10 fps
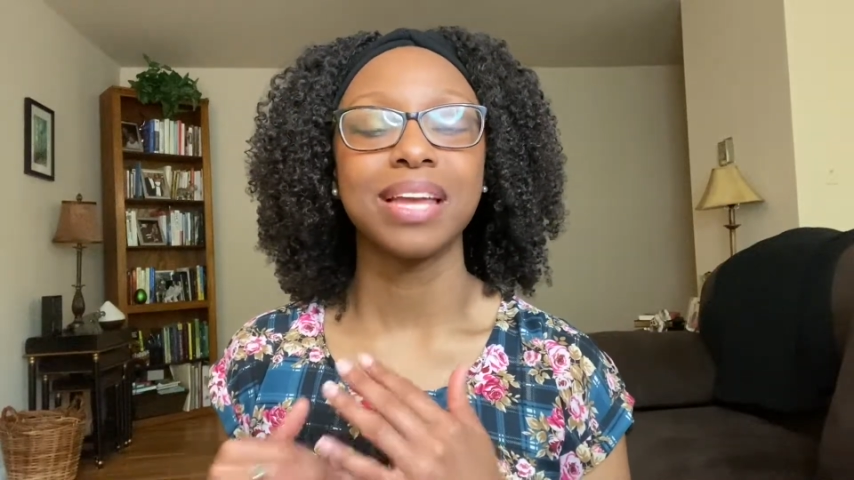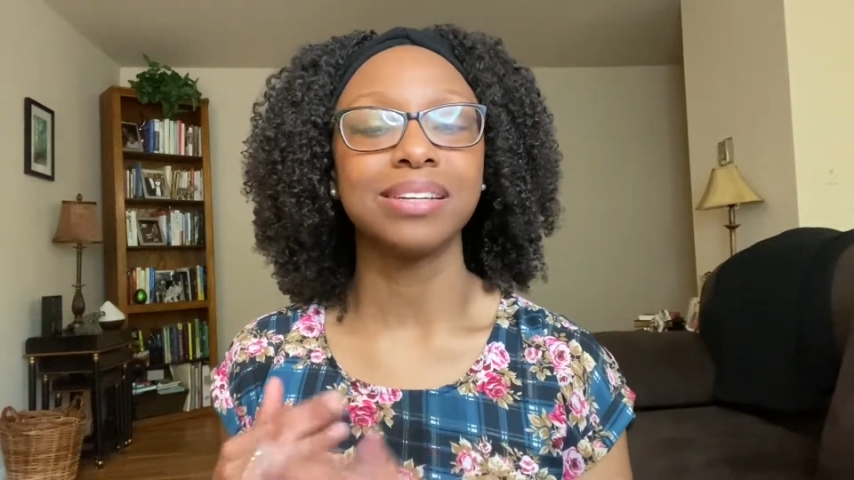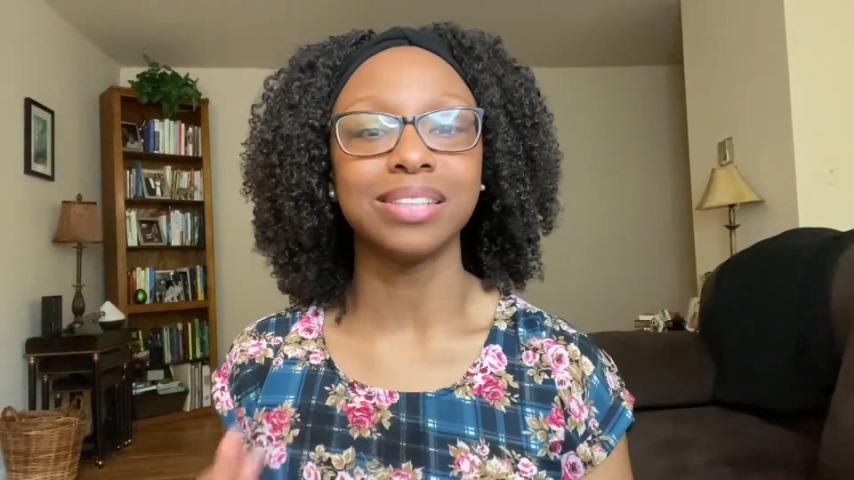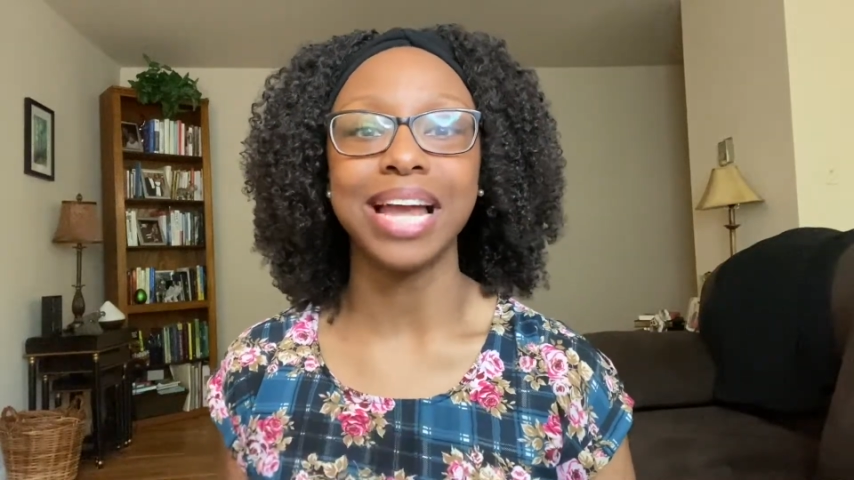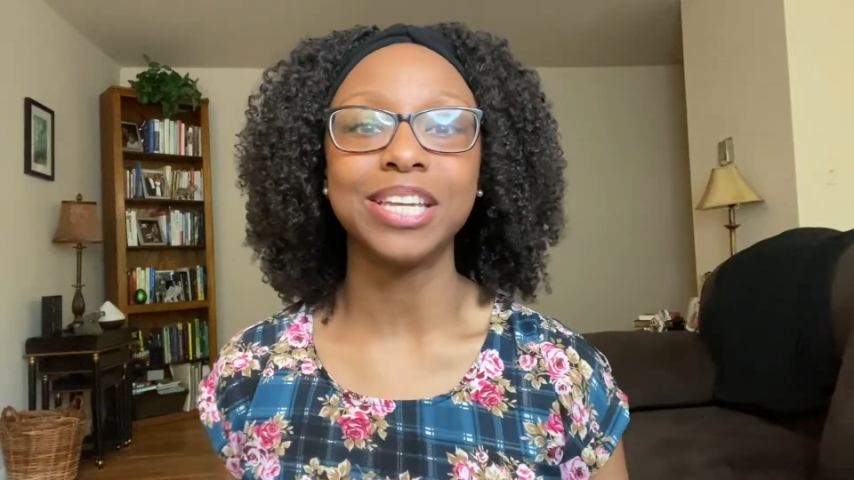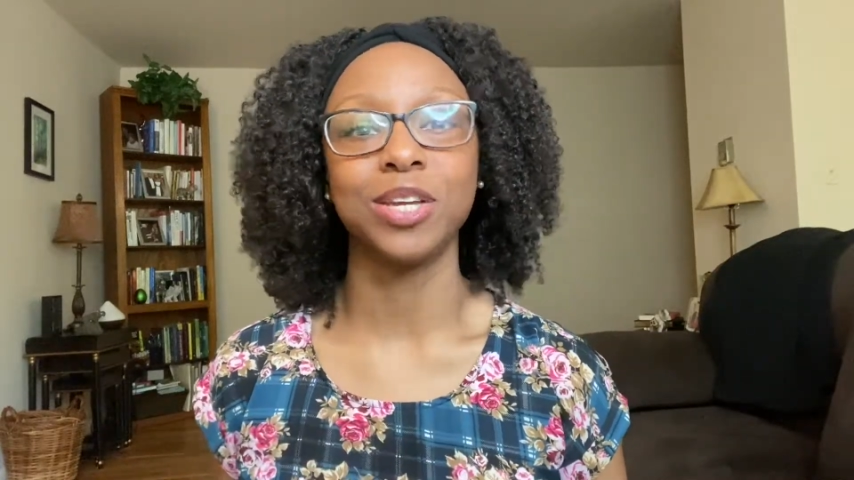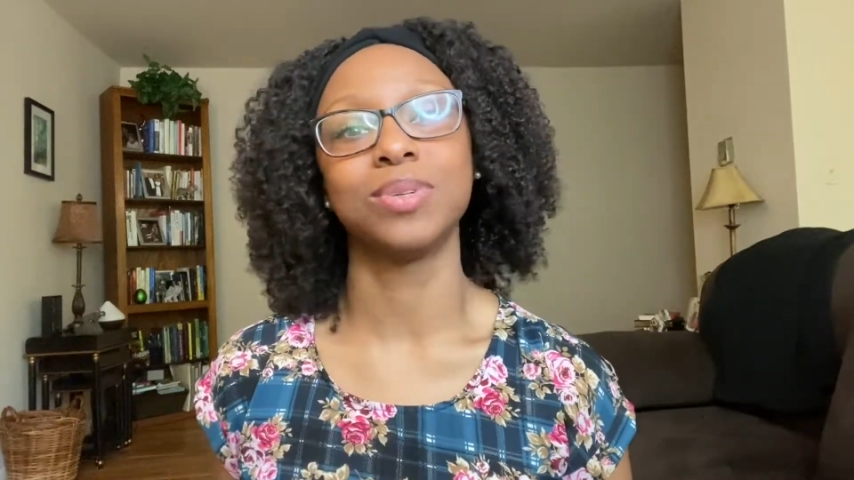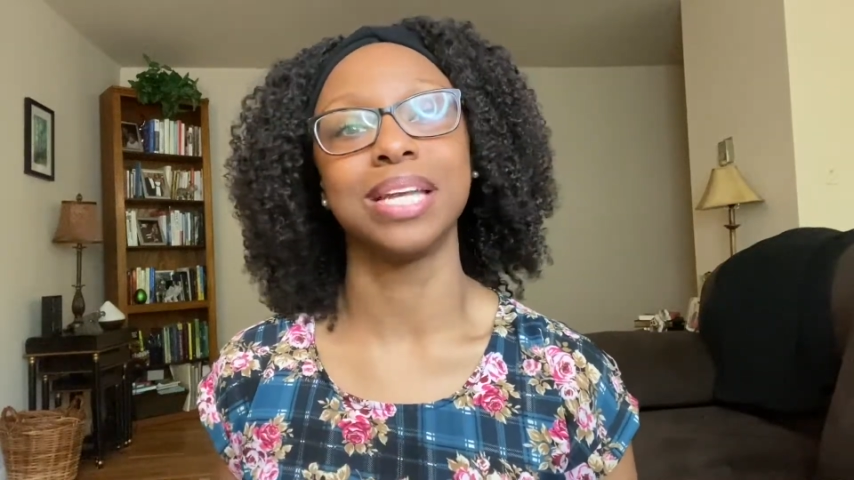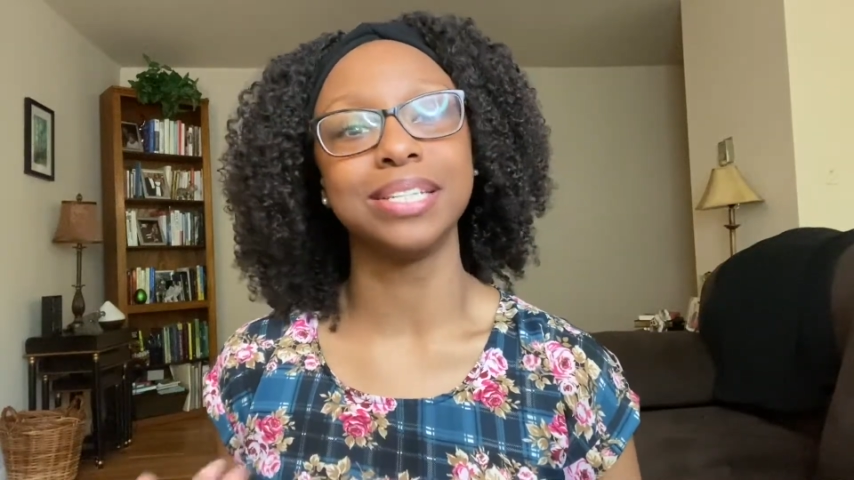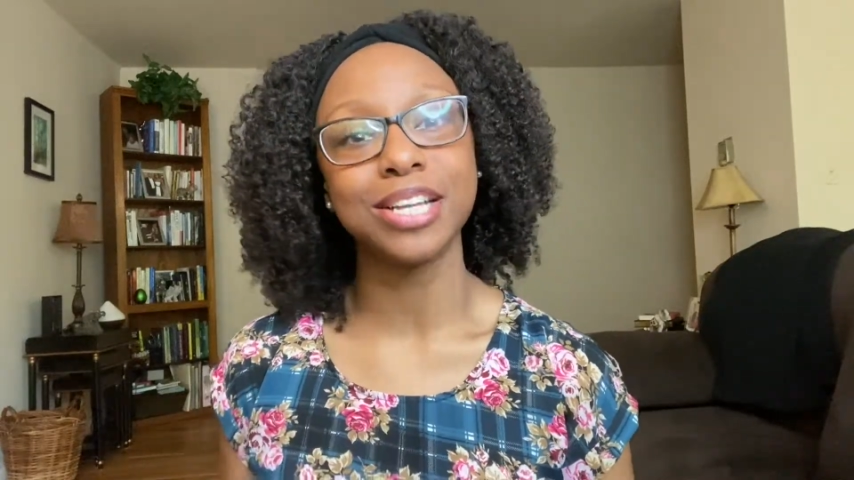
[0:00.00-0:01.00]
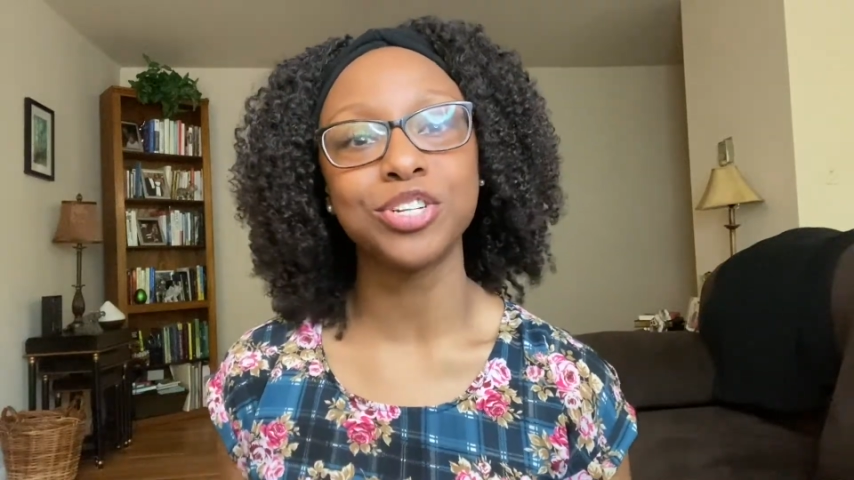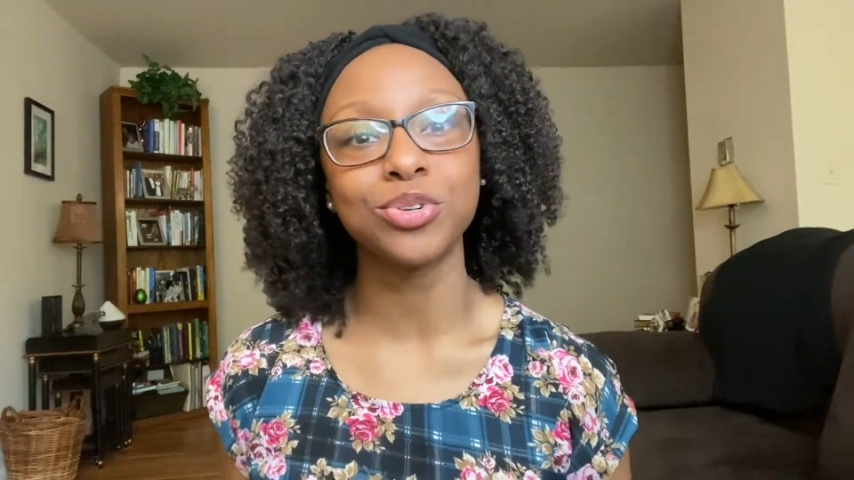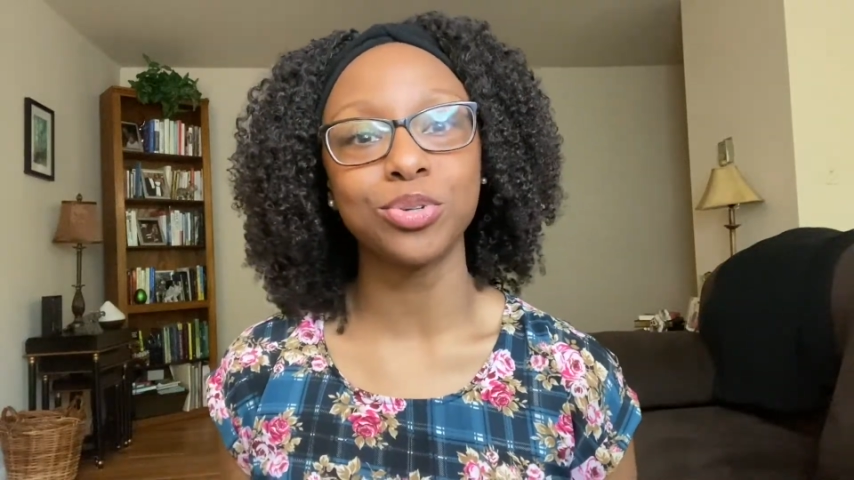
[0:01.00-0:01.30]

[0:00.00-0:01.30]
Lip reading: like using digital